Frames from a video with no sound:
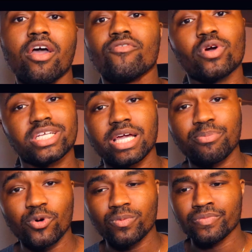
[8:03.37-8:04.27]
For
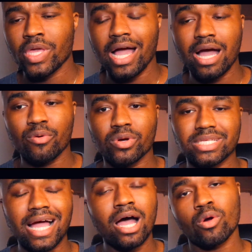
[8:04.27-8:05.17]
example, I
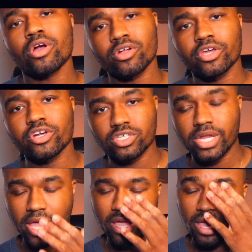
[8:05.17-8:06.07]
was out earlier
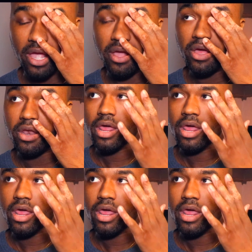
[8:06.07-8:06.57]
today, and